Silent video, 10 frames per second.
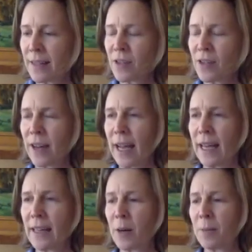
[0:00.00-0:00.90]
and your
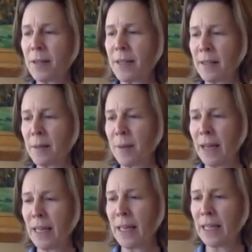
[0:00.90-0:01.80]
head are
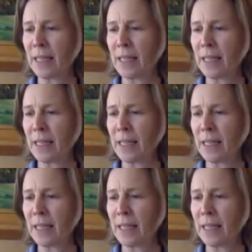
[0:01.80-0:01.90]
participating?